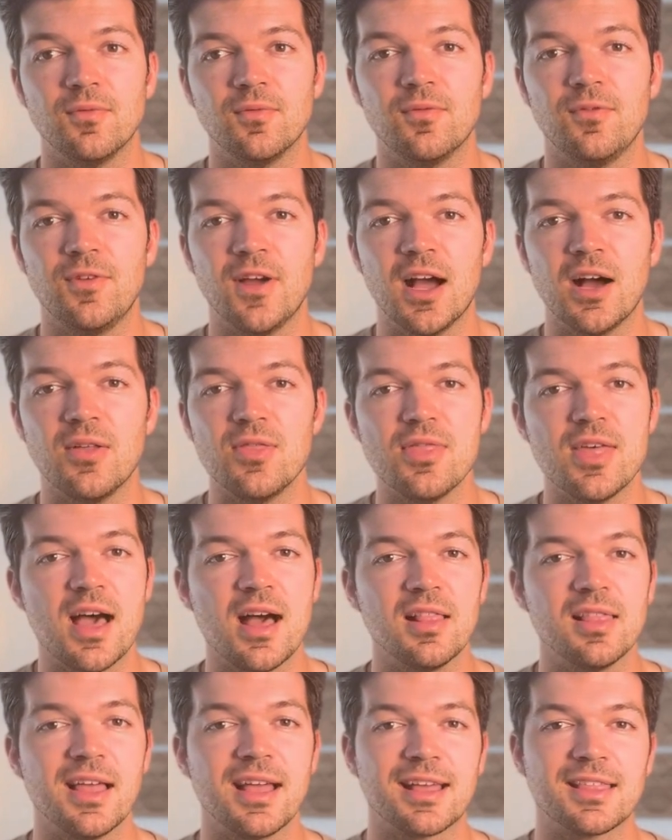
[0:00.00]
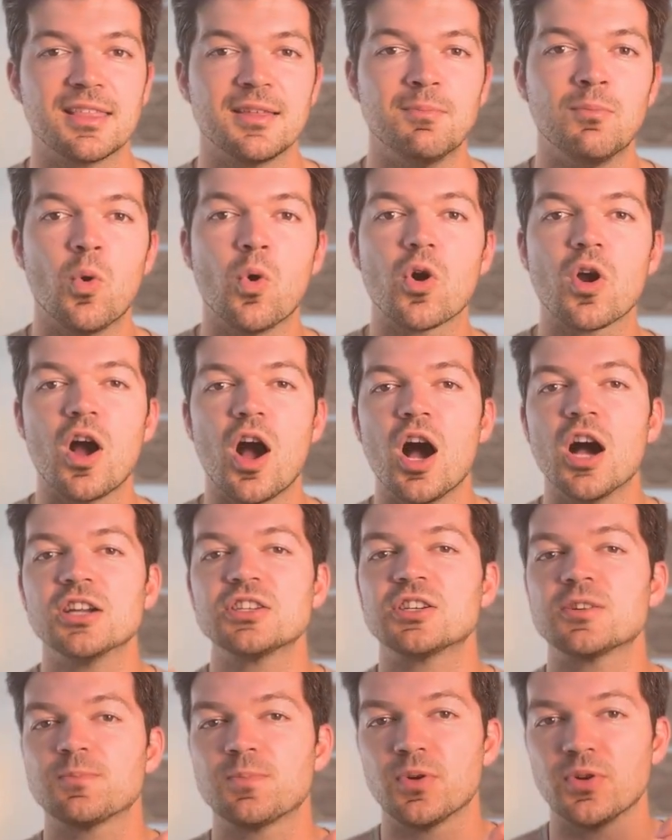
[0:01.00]
found that like the more
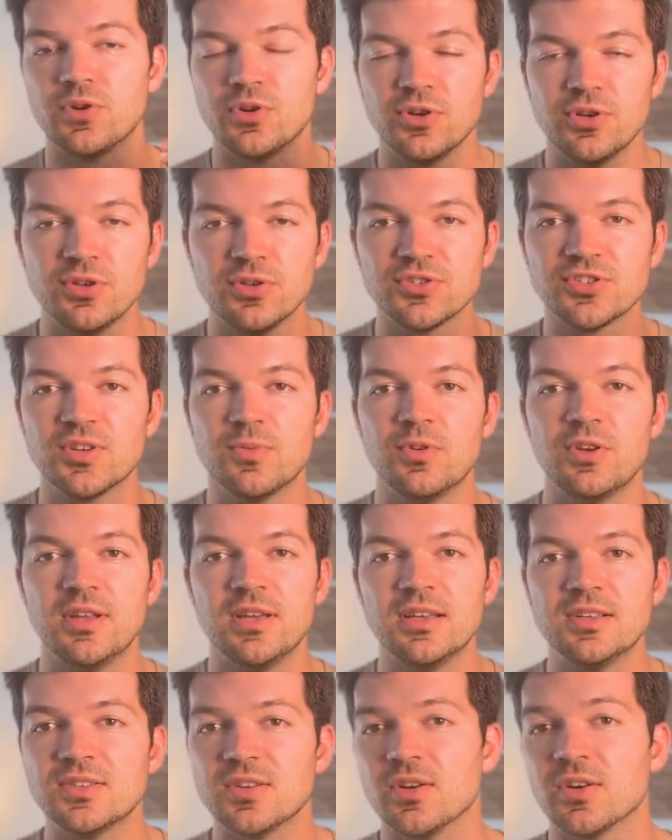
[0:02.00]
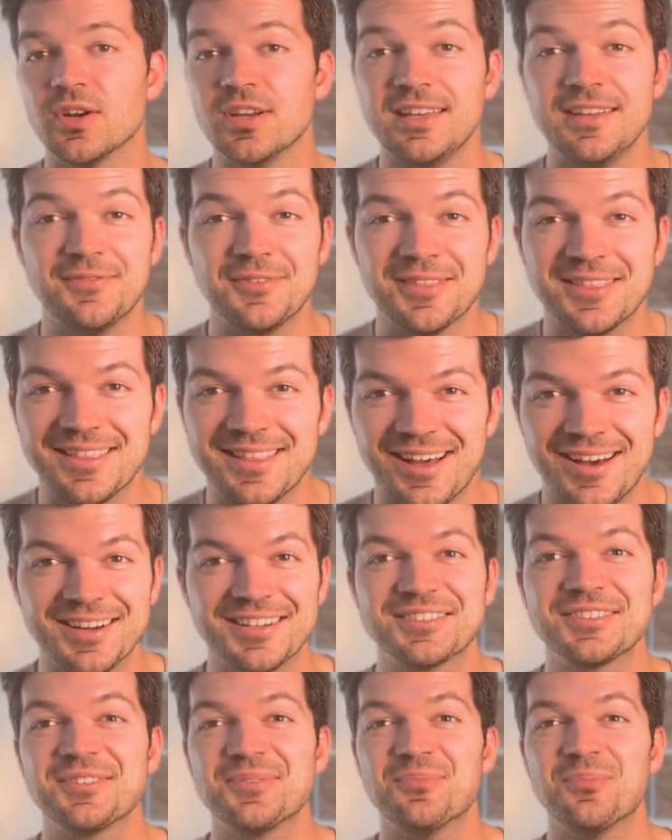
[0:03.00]
entrepreneurial someone is, or even
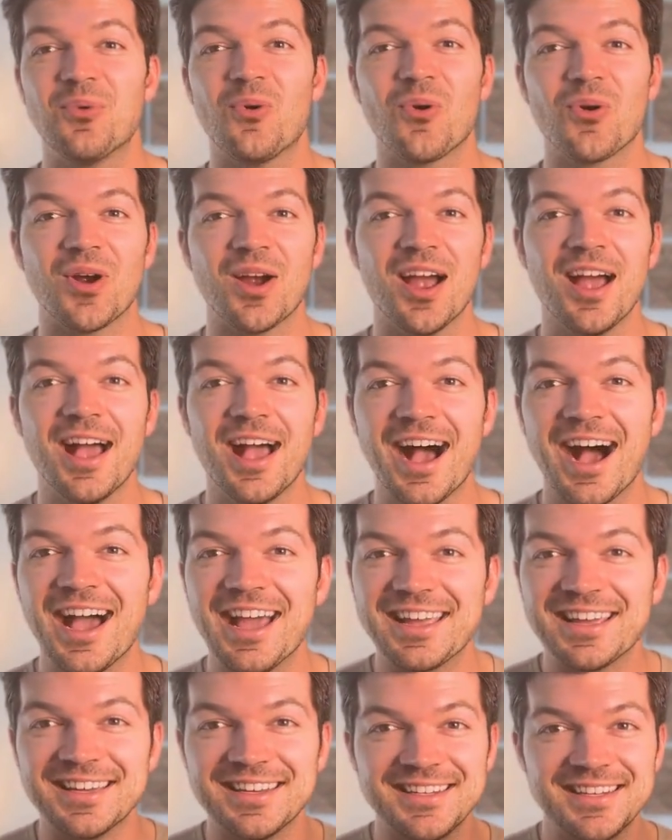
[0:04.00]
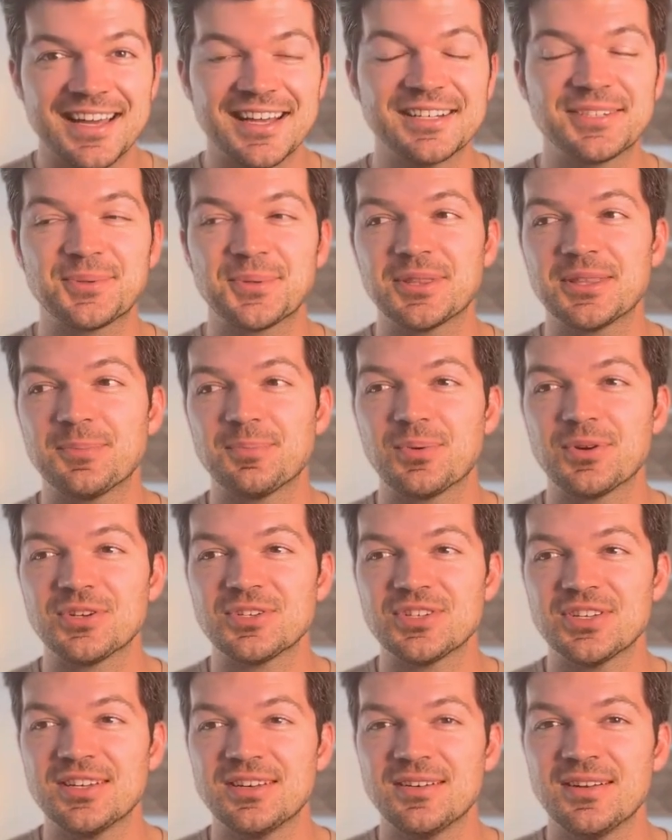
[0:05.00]
honestly, the more I connect with the
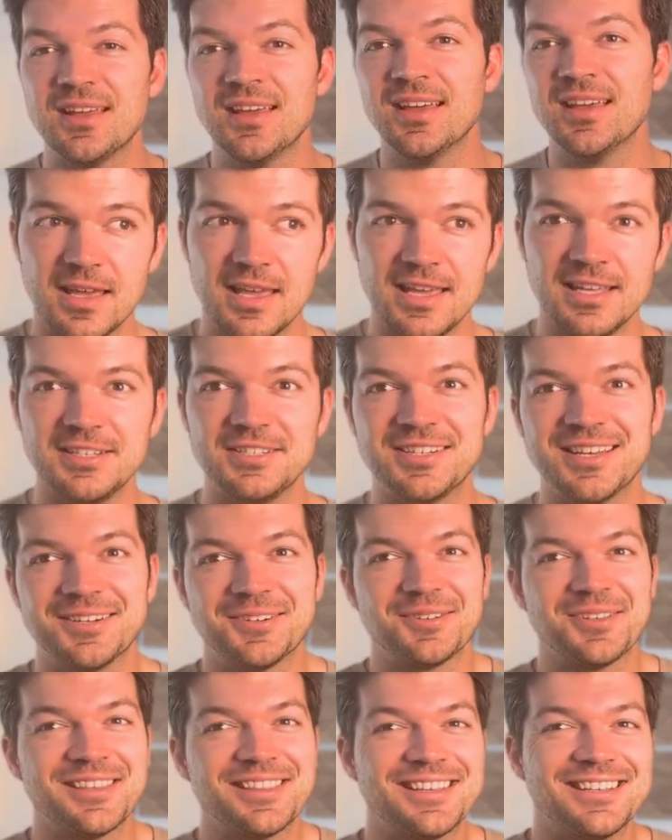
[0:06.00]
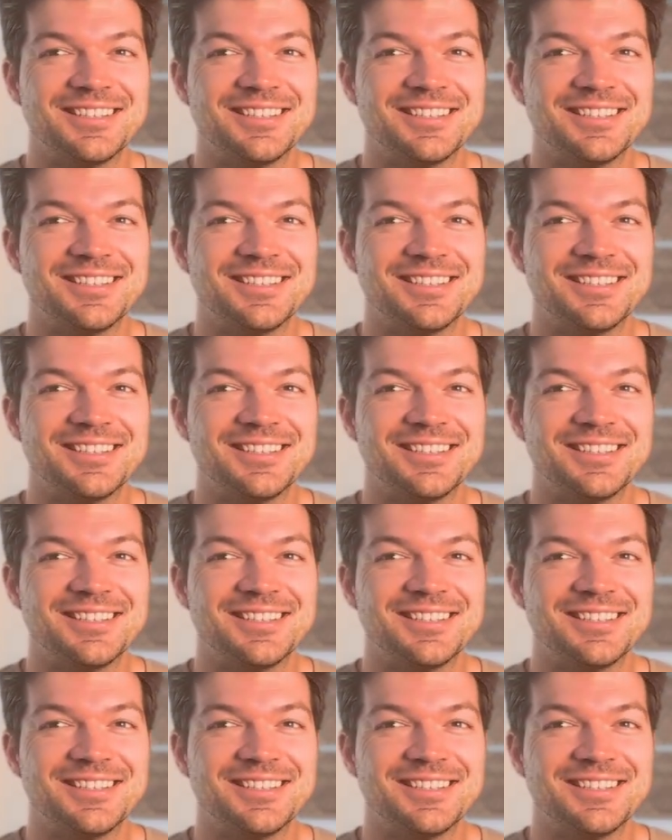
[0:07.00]
person, it generally